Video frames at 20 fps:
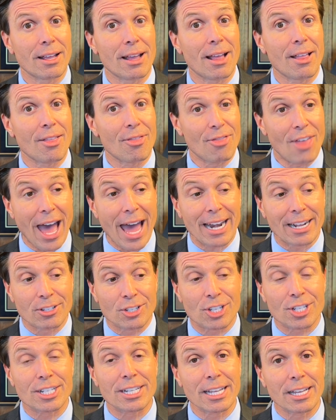that is
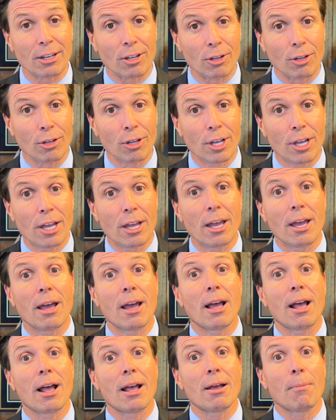still
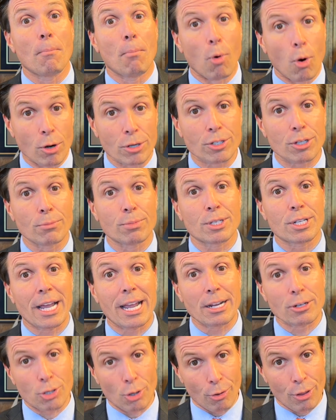more
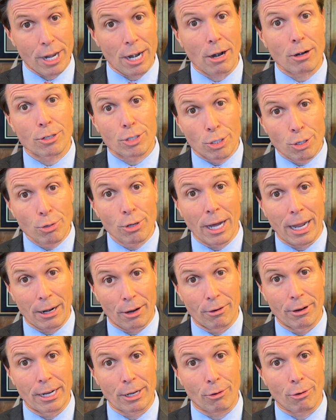substantial than our
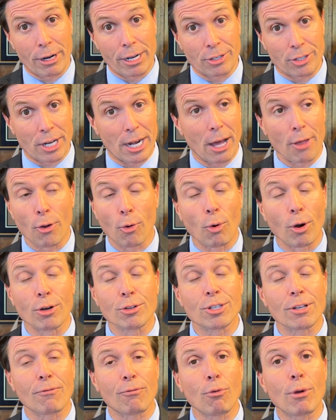$2 increase. In other
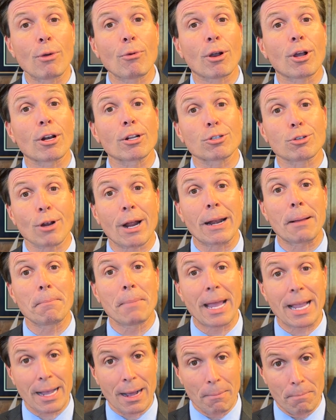words, if we were going to try to
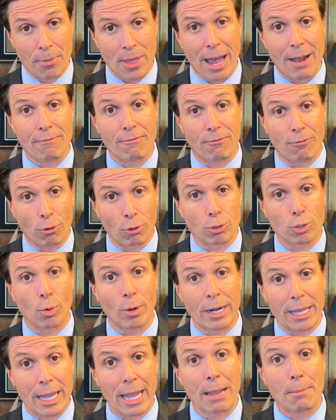make up that full
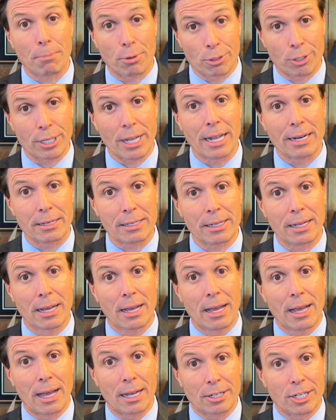28%
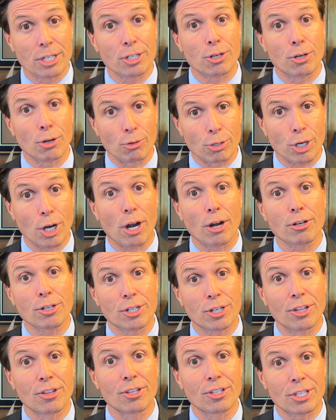additional charge
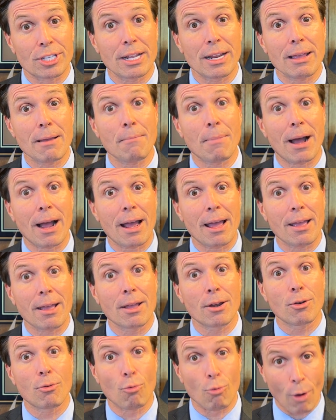to the city by
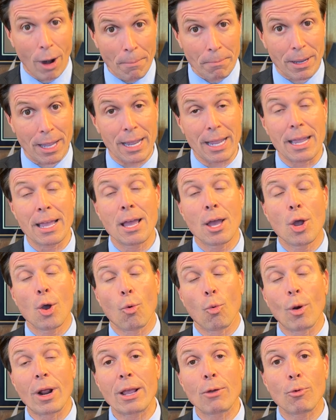Rumpke,
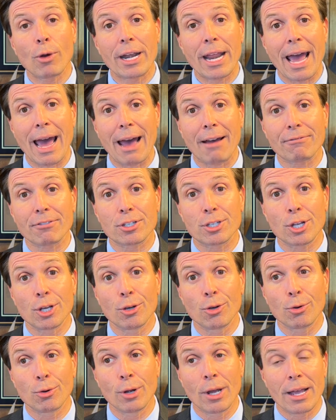we would have
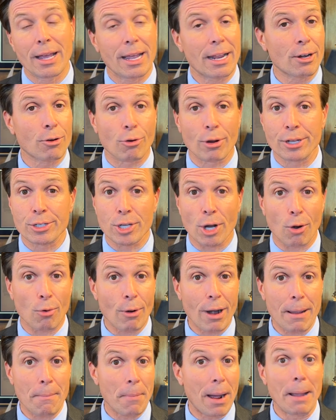to increase our
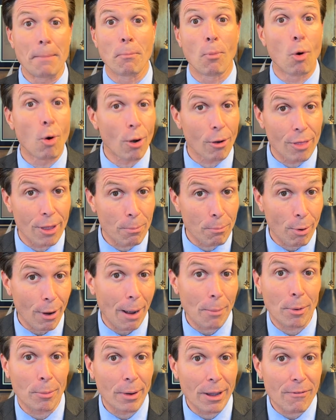rate by more than
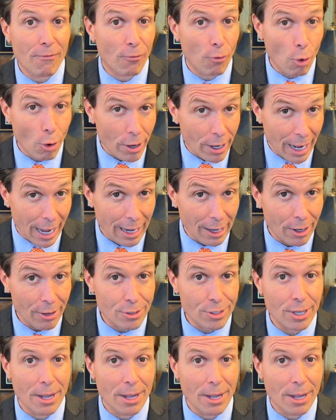probably $4.